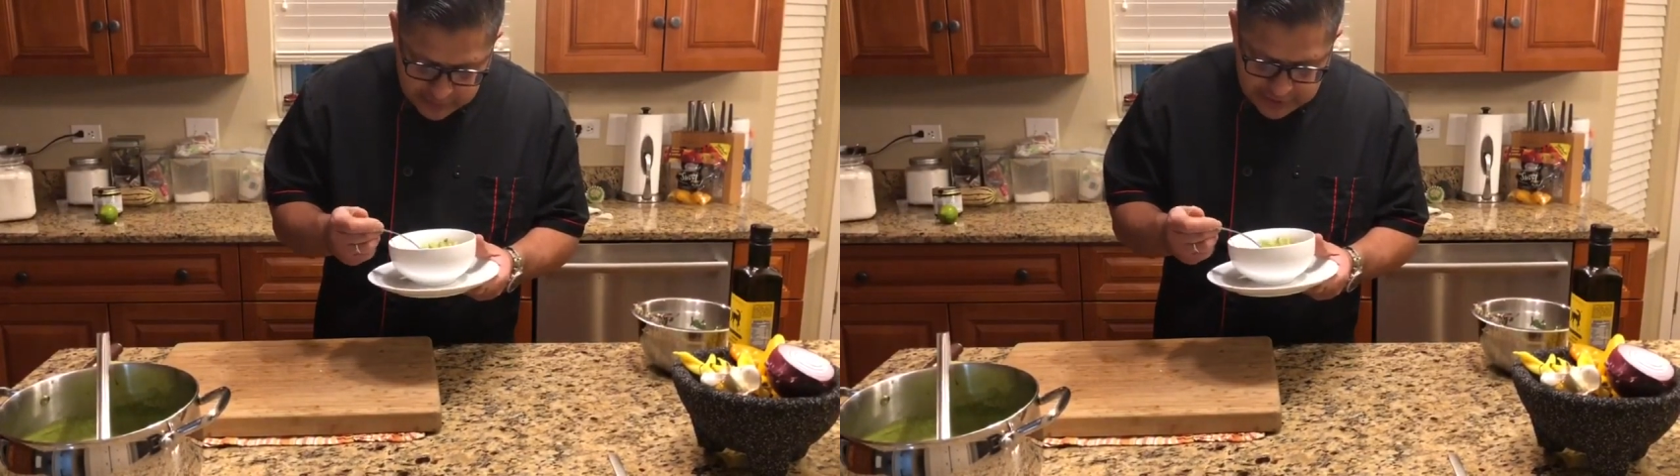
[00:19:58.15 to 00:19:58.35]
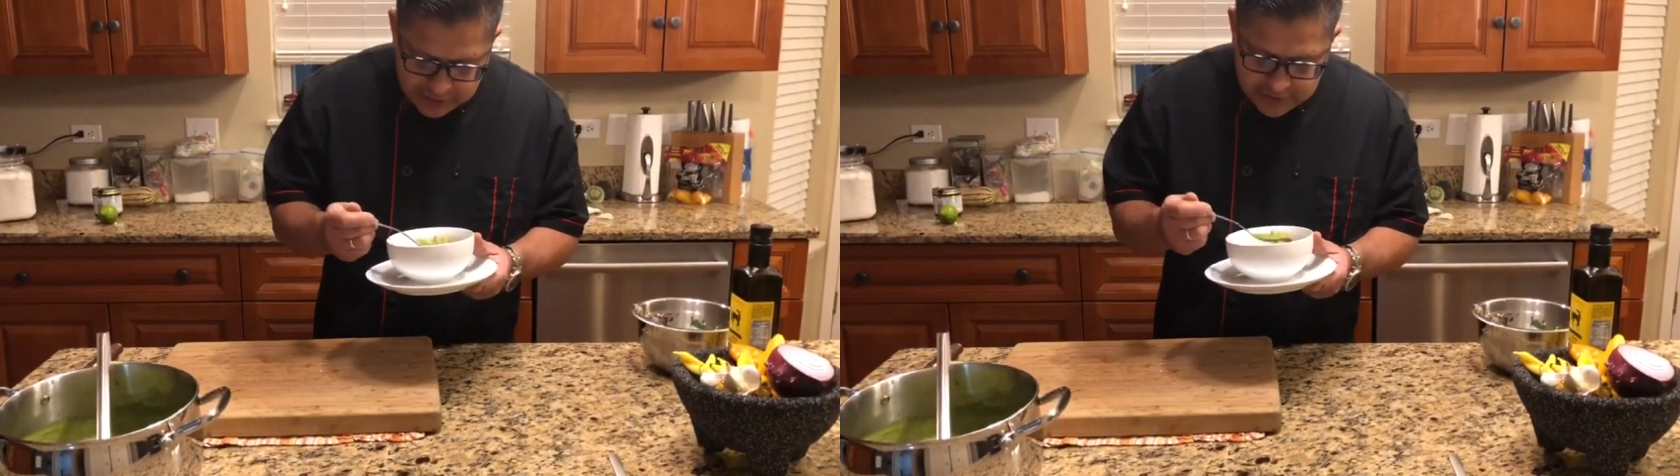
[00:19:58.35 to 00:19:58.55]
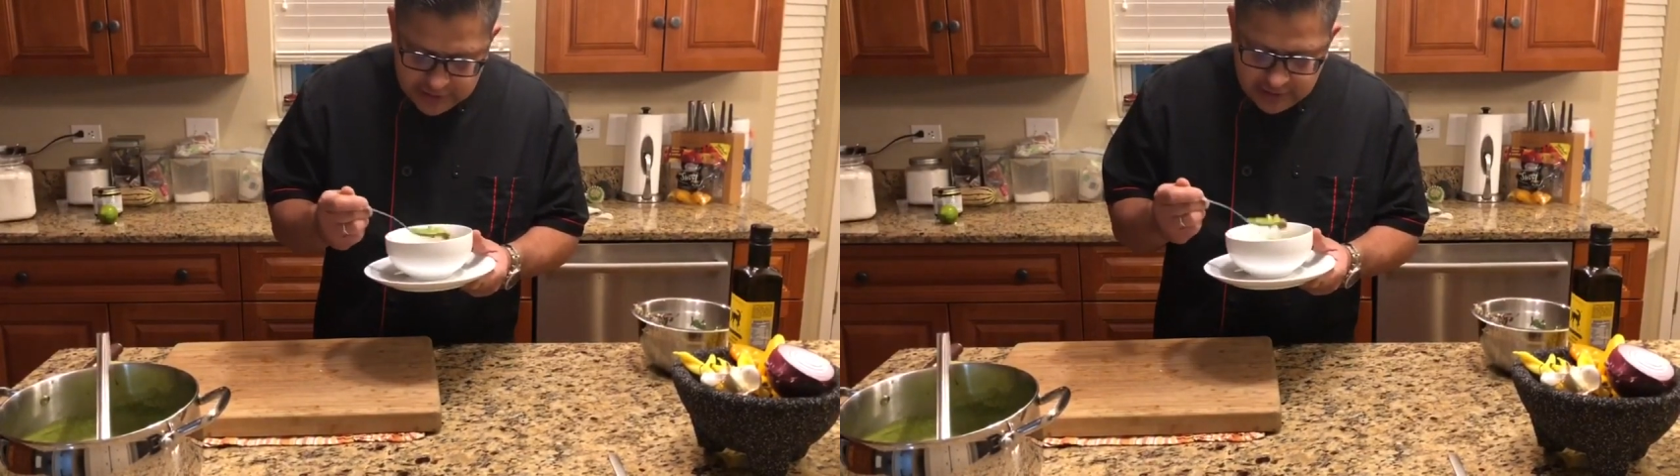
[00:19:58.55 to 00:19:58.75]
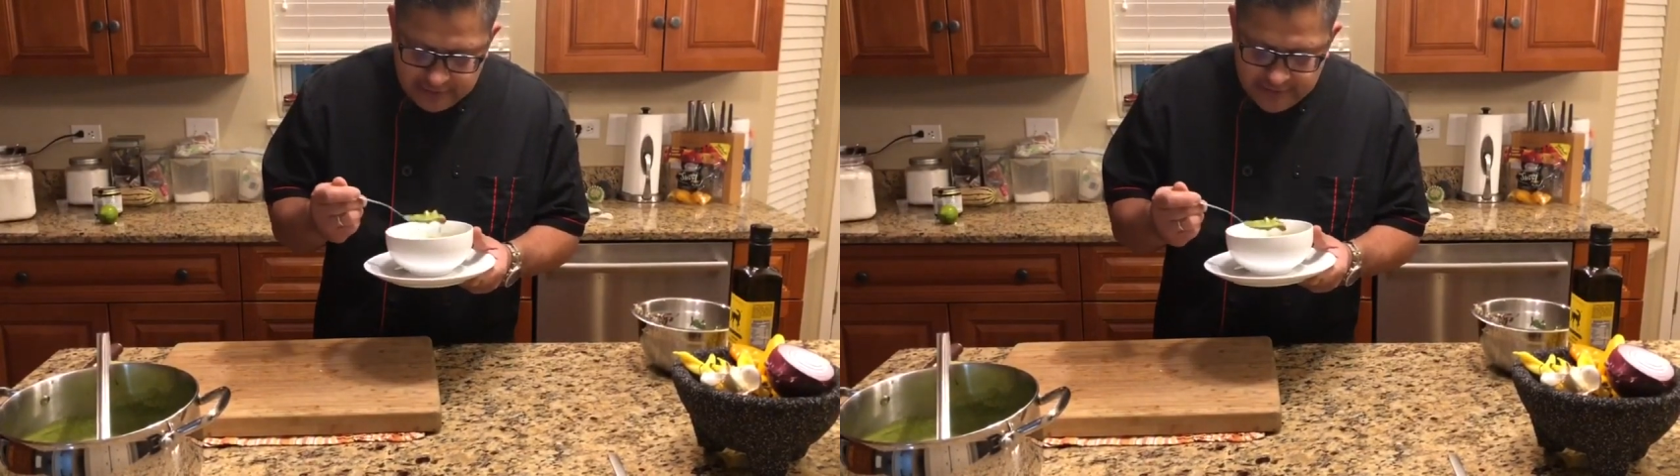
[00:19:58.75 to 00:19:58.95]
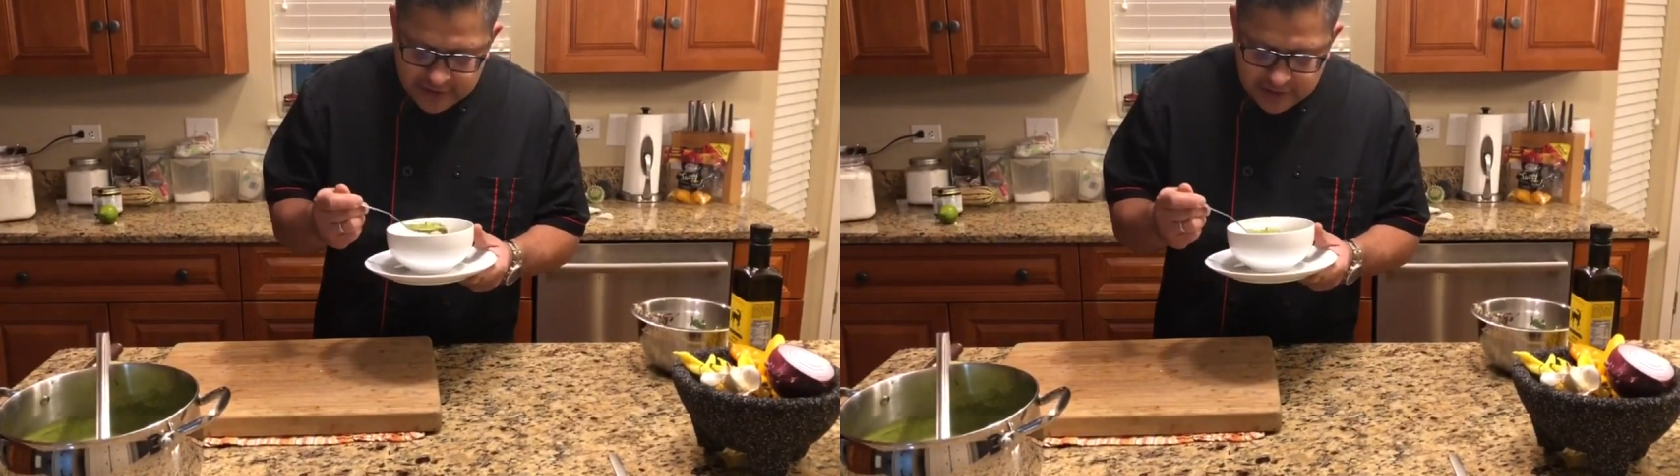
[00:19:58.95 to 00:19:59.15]
used
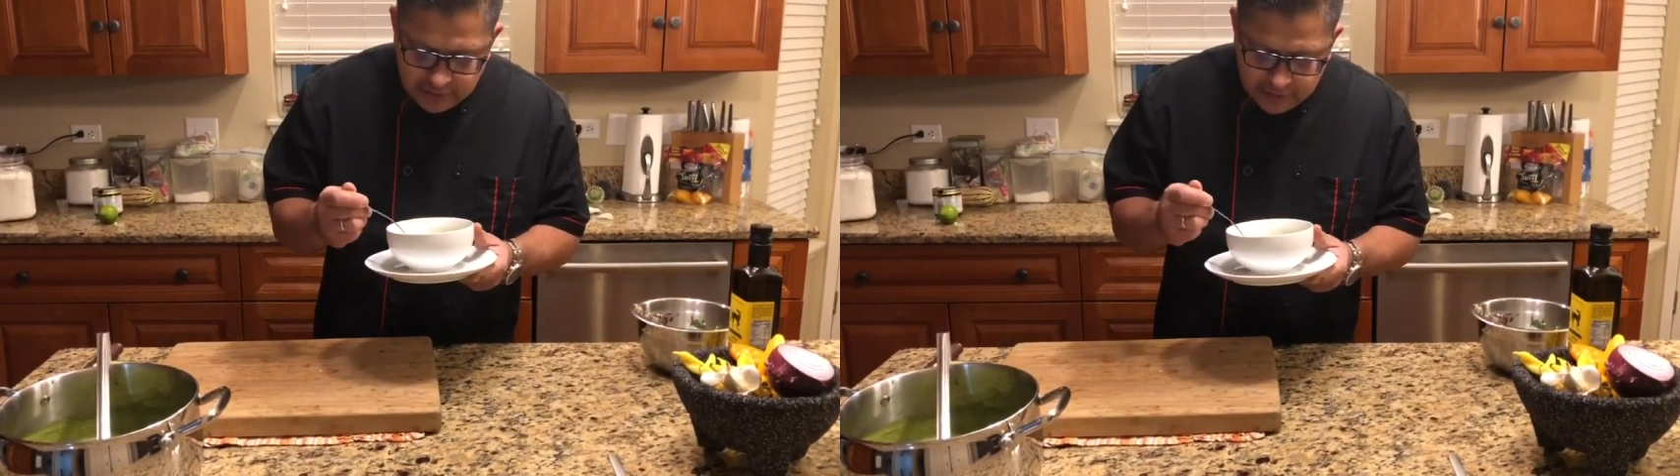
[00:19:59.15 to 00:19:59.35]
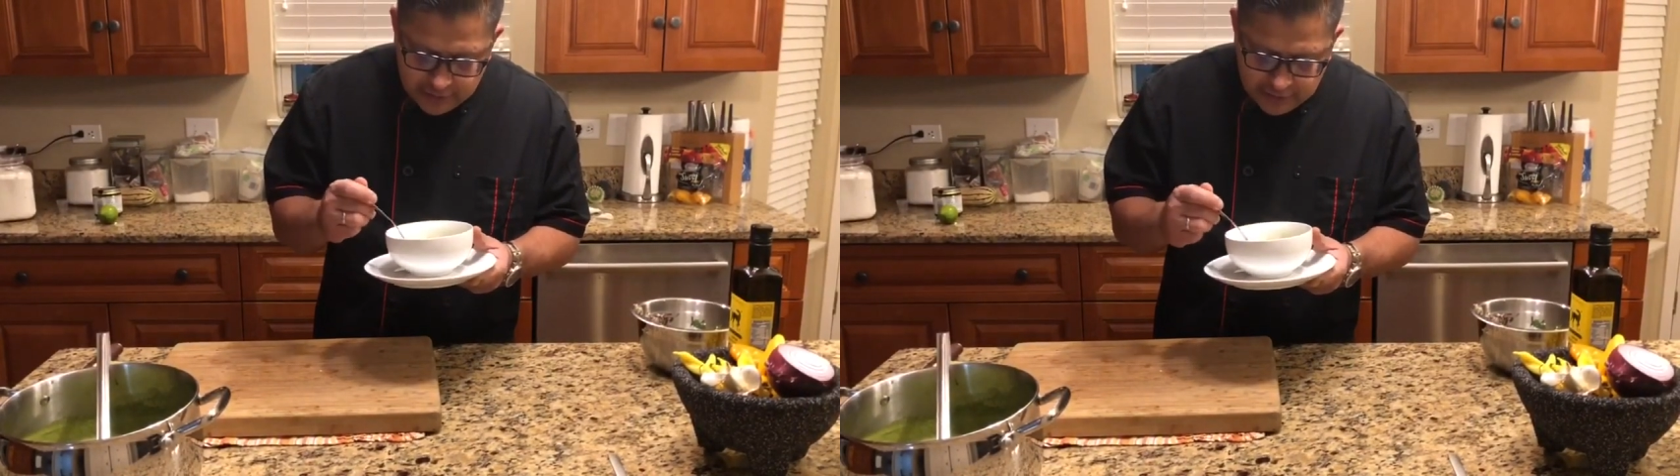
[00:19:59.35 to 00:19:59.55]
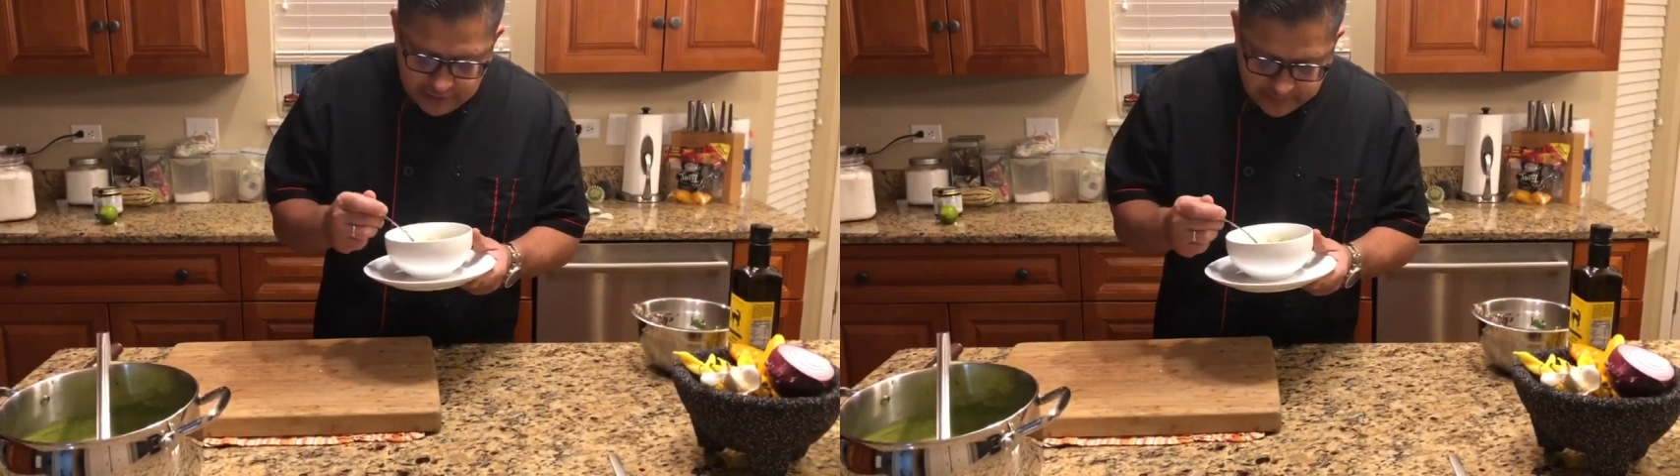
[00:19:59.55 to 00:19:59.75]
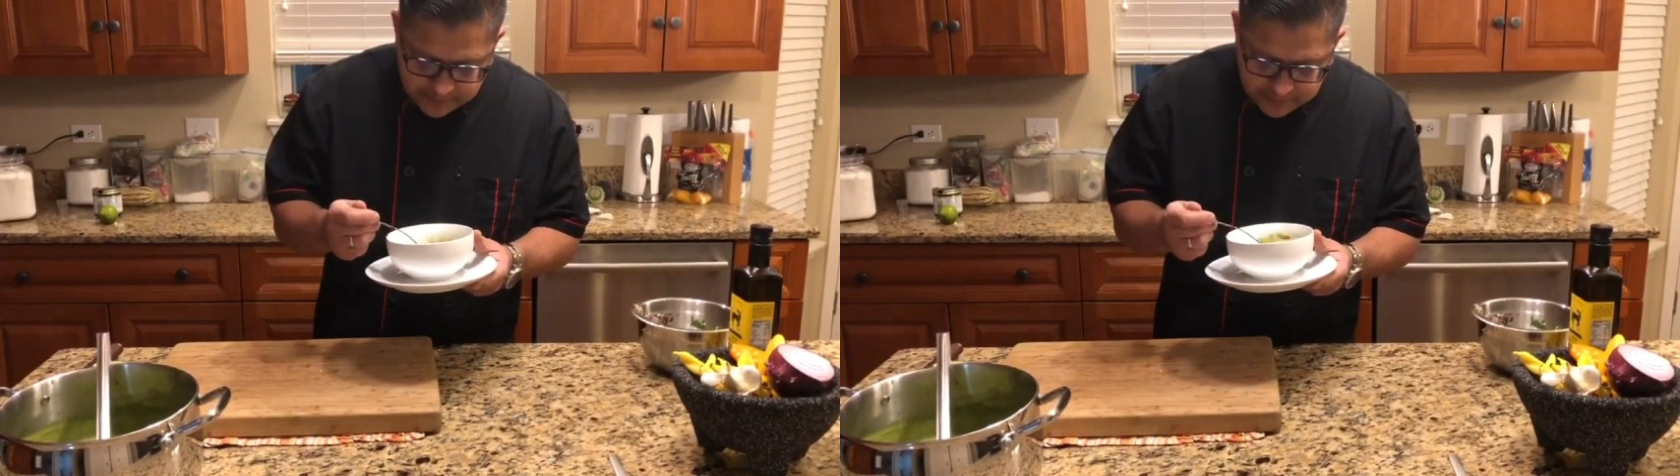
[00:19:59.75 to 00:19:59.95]
vegetable oil.